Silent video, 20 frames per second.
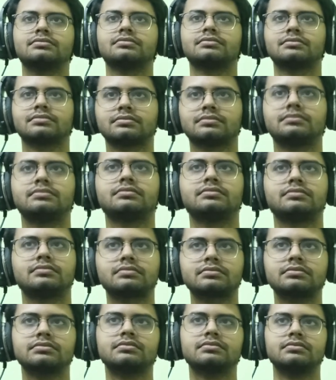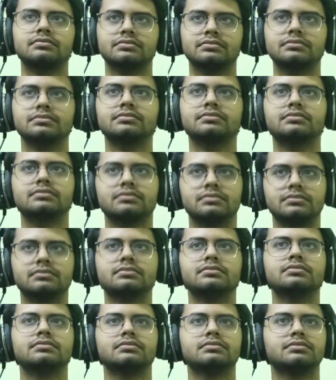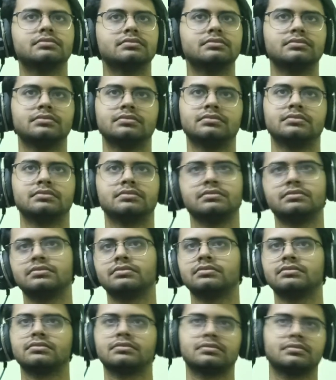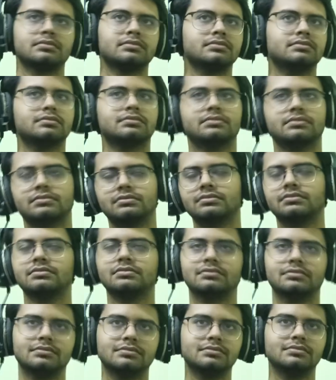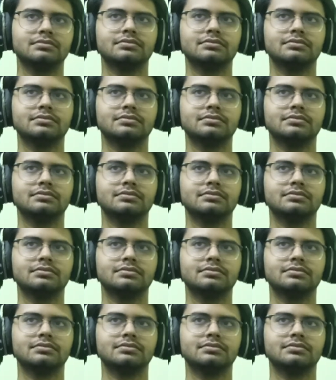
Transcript: No one is speaking in this clip.